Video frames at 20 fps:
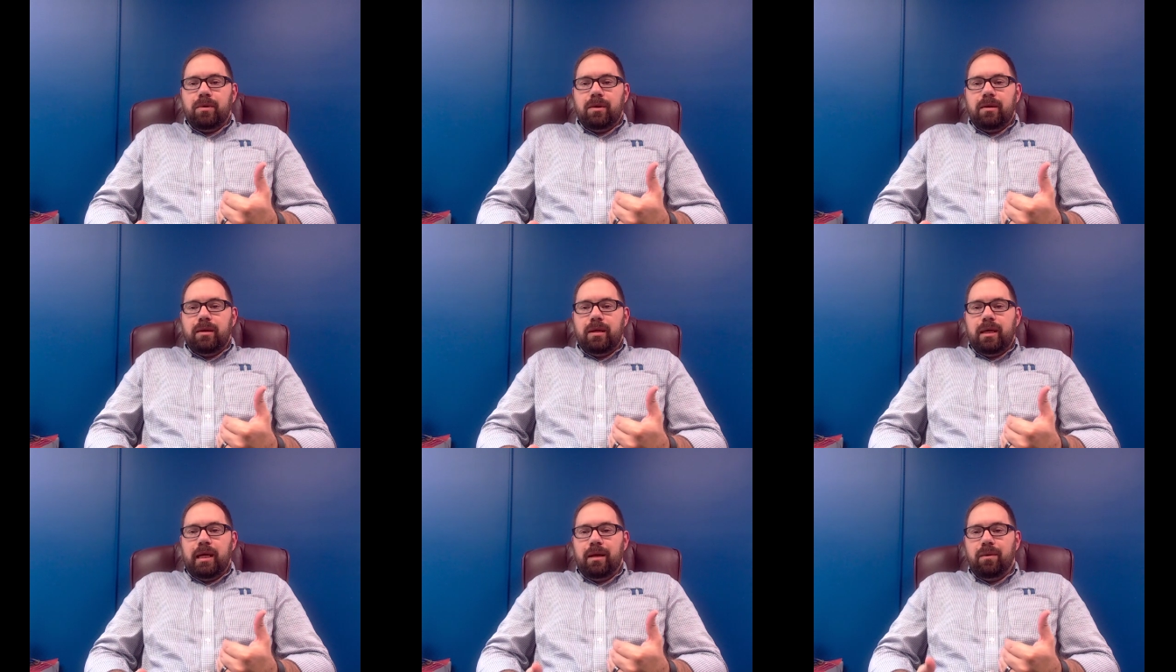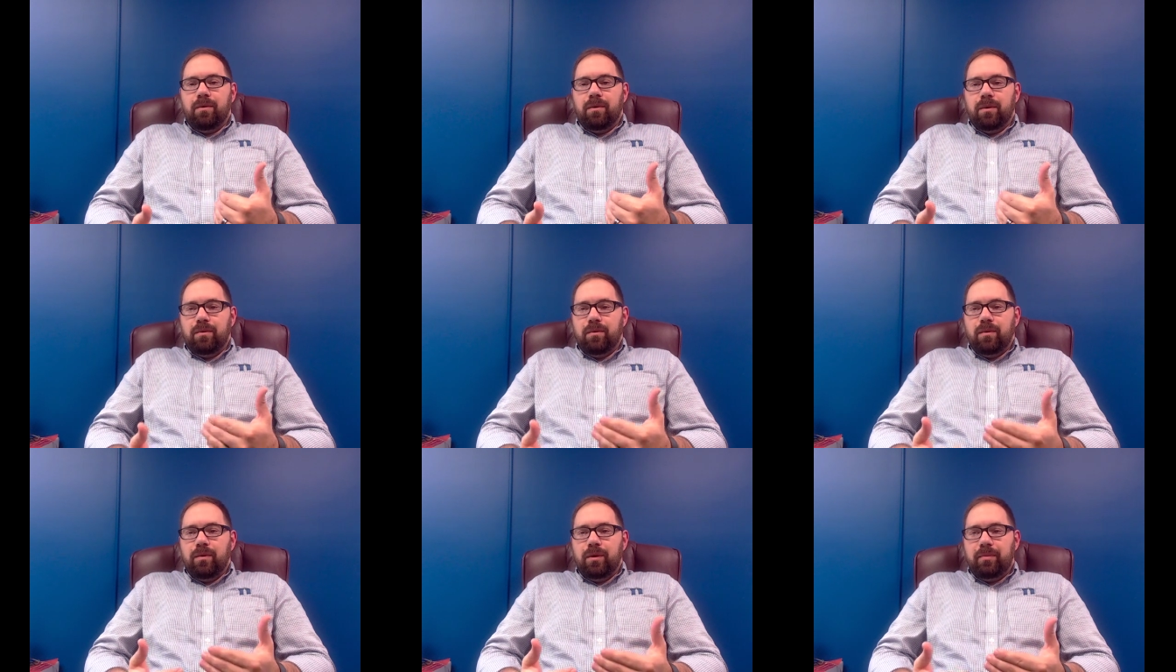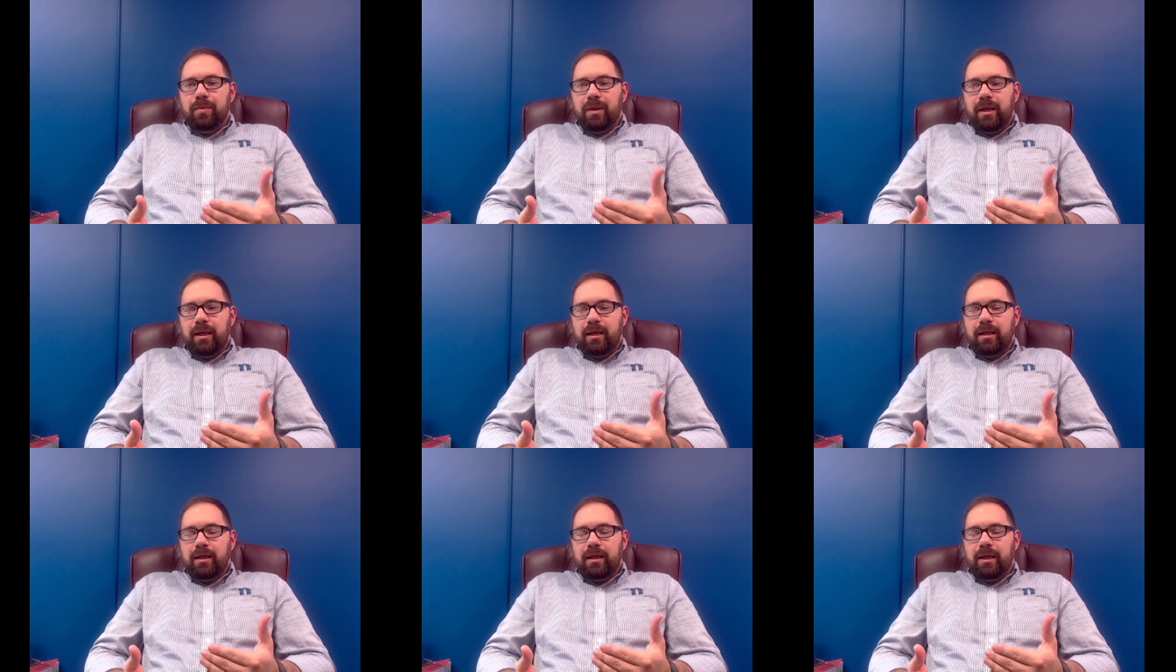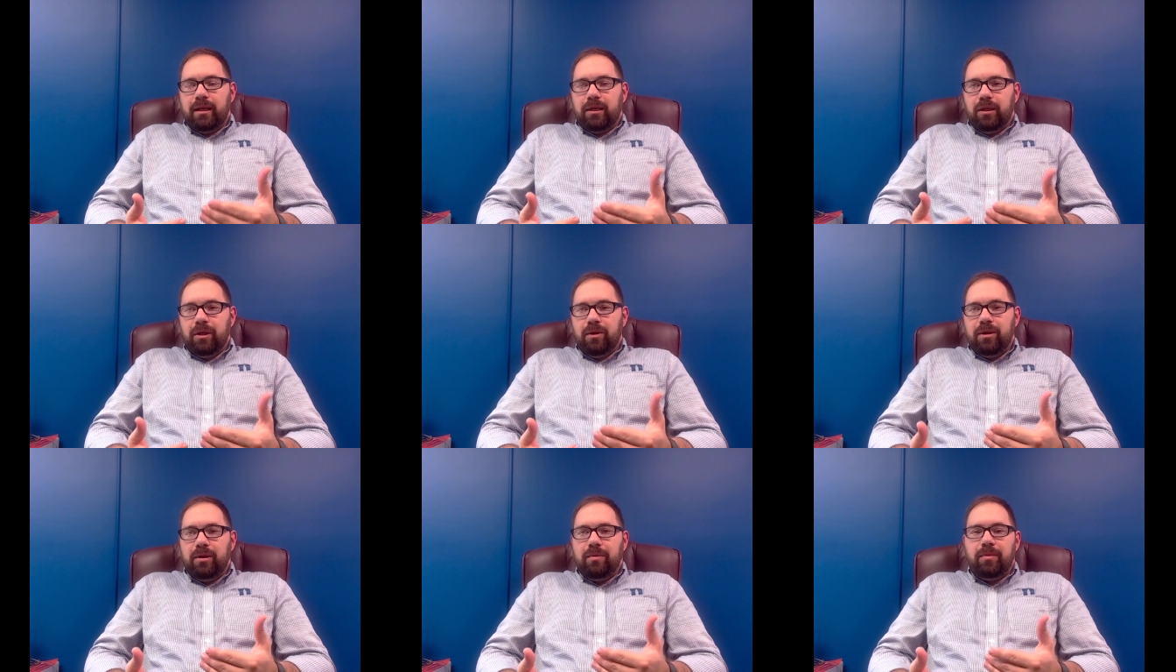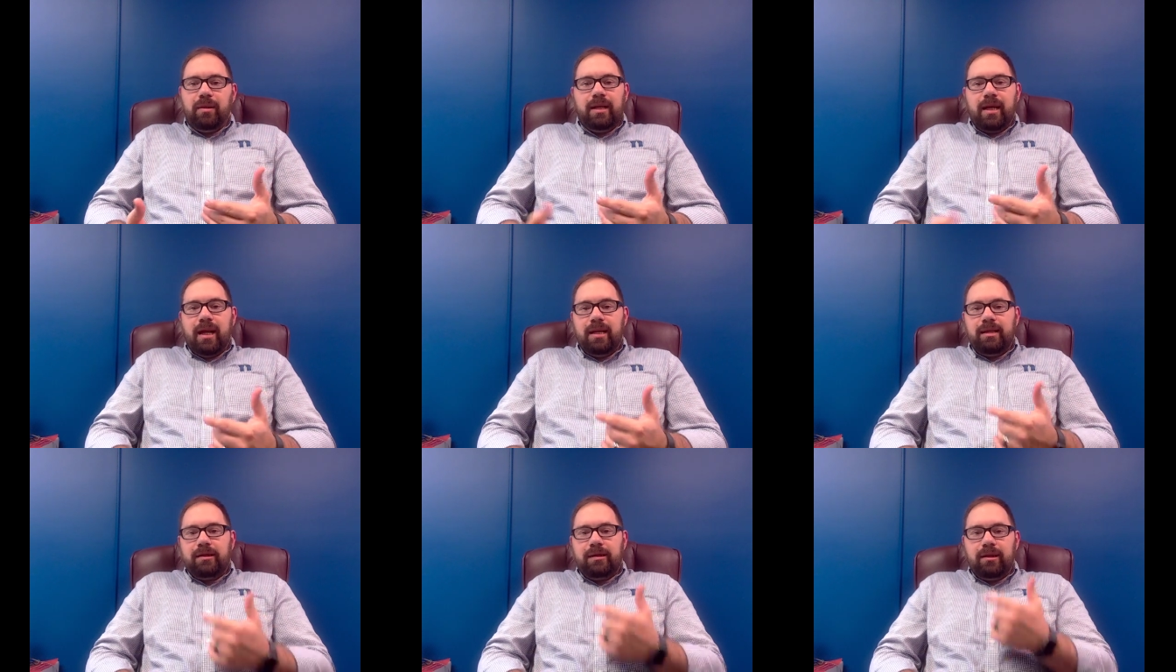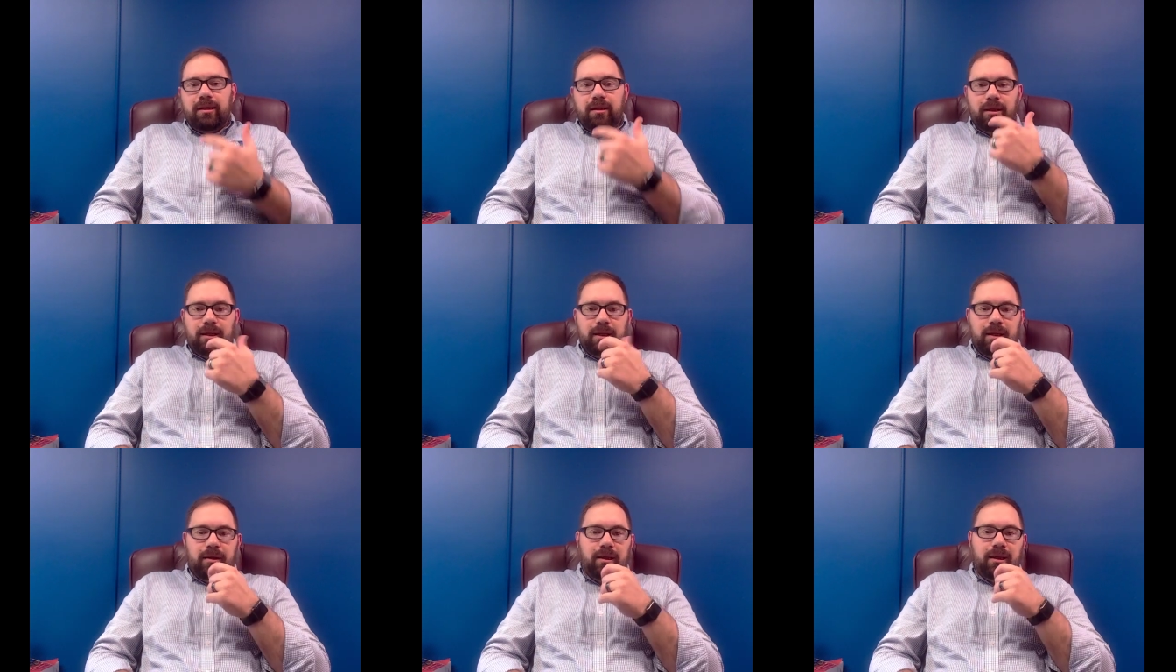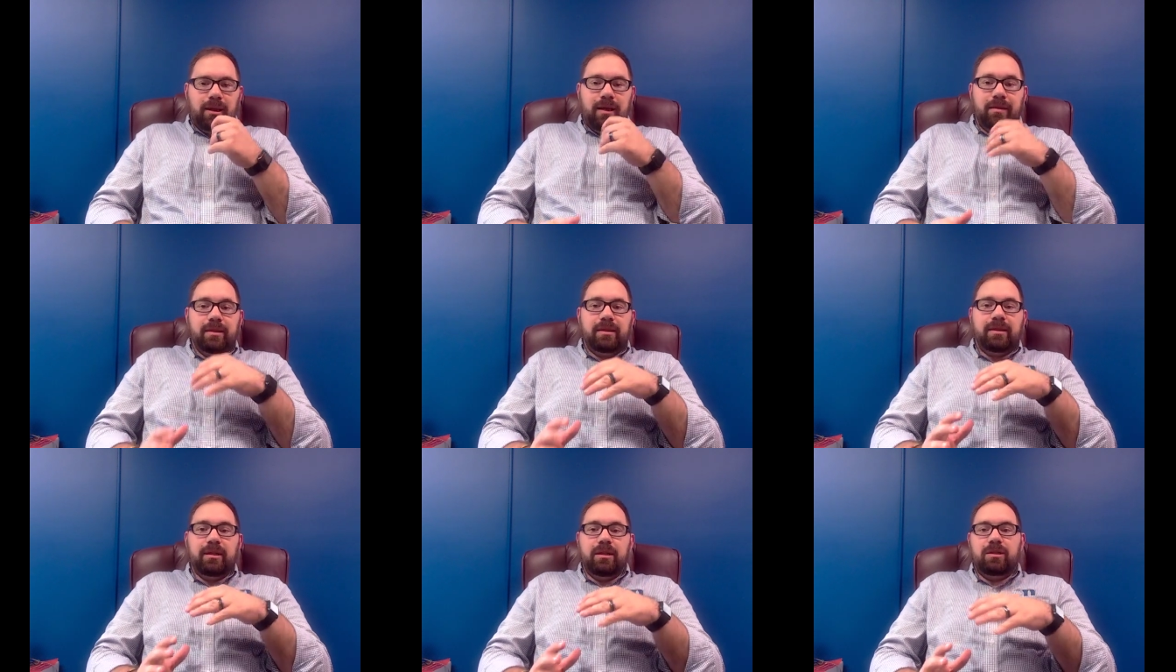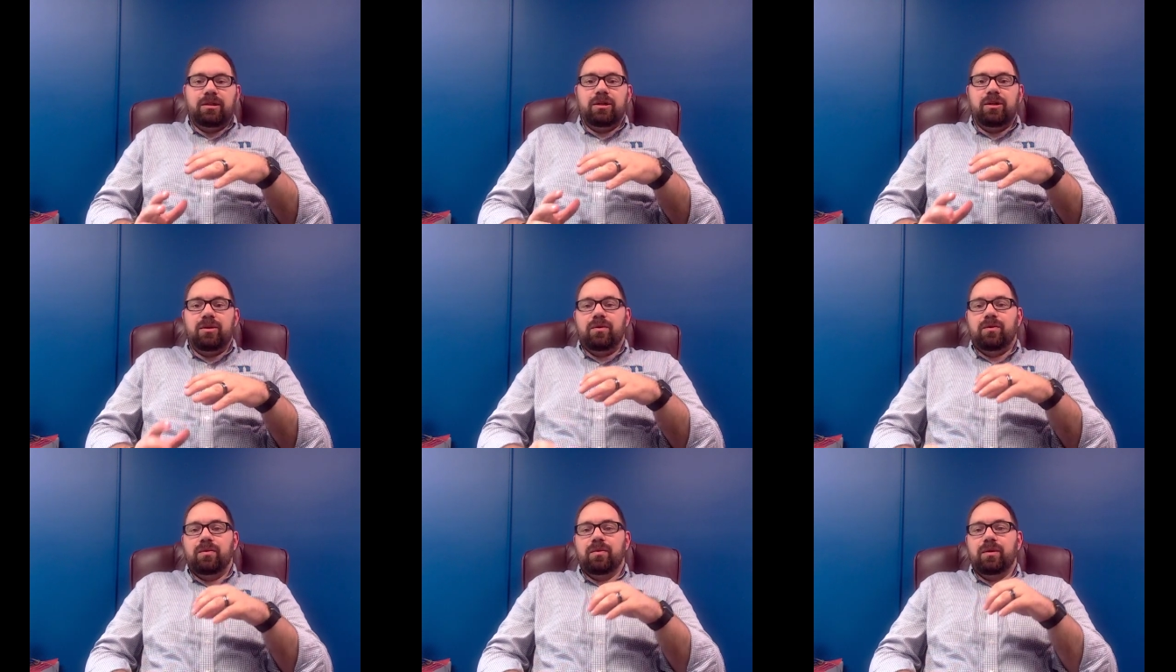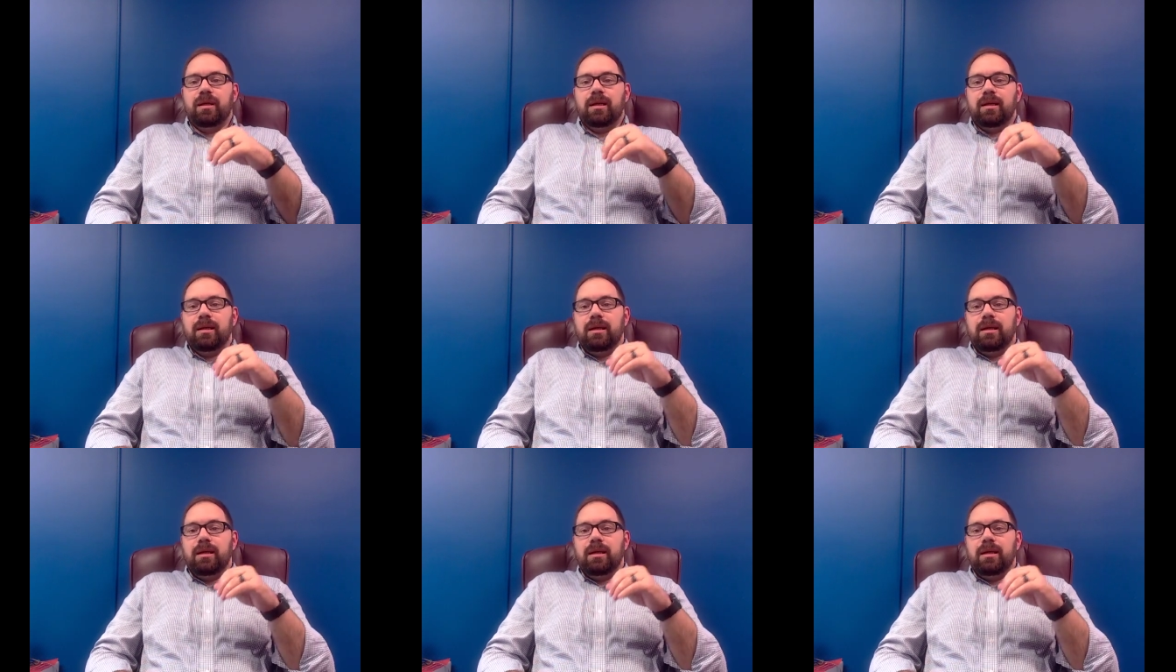it would be included but not necessarily limited to,